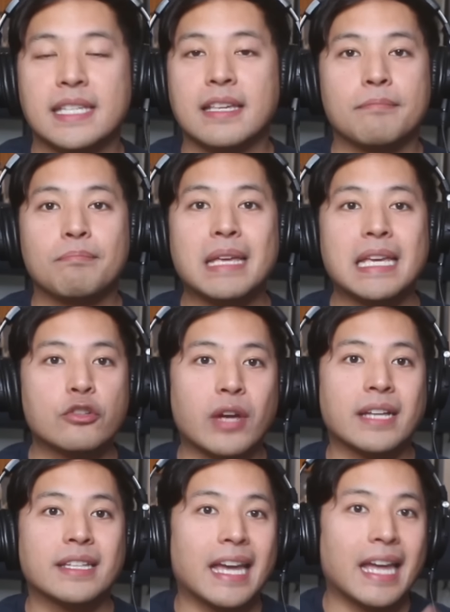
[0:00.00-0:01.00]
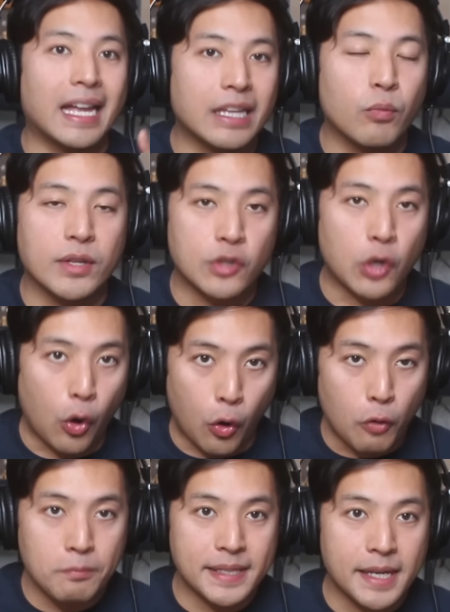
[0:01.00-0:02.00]
isn't me trying to get anyone's
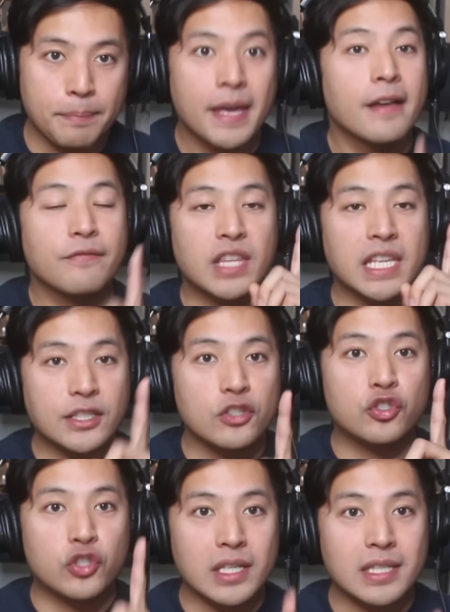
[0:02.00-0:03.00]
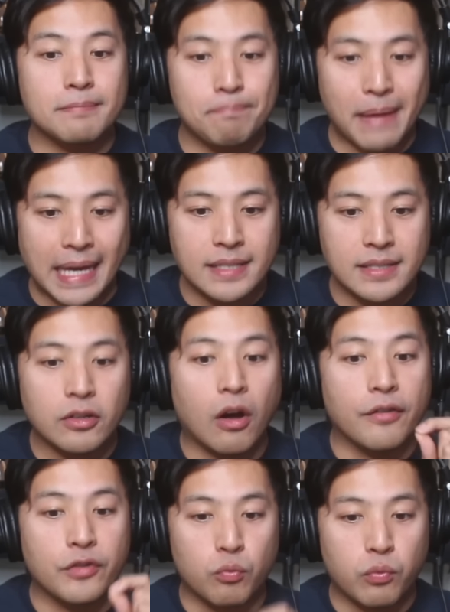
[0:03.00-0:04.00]
hopes up. This is just based
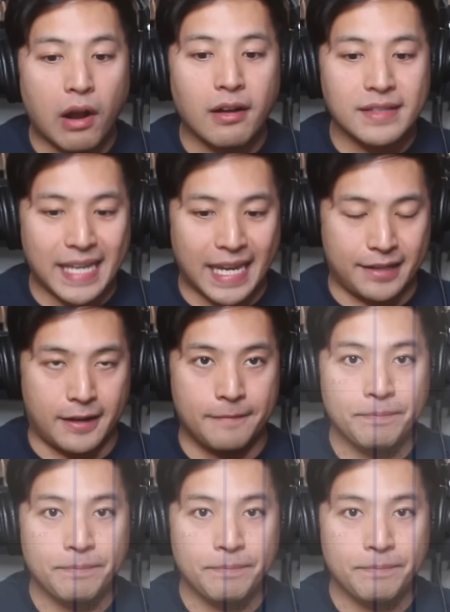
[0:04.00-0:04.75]
on the raw data.